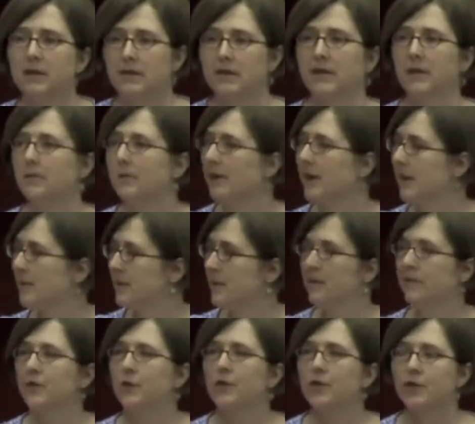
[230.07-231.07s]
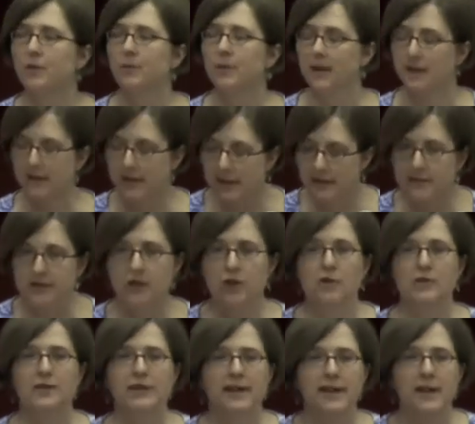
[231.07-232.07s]
sometime in the future. But it kind of
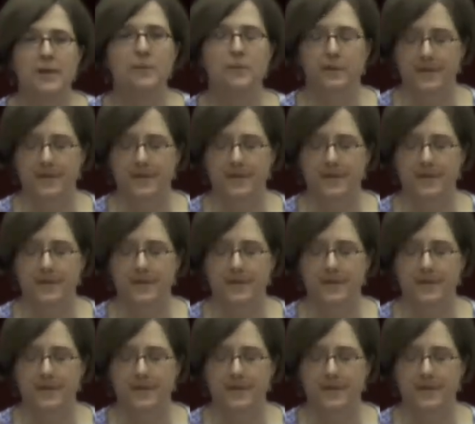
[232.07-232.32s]
shows again